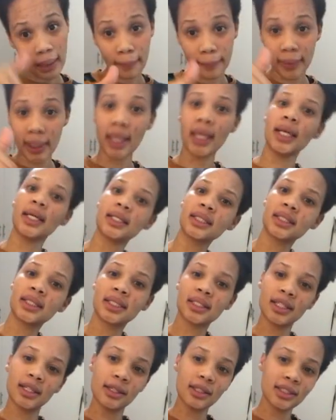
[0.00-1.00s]
next.
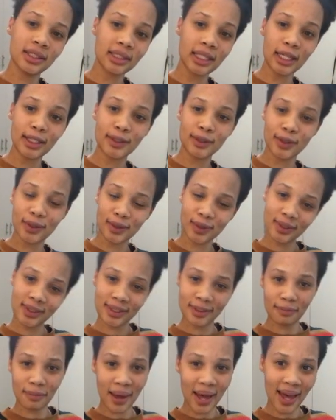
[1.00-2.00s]
Stay tuned.
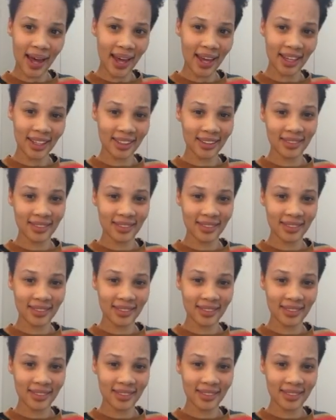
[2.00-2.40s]
Bye.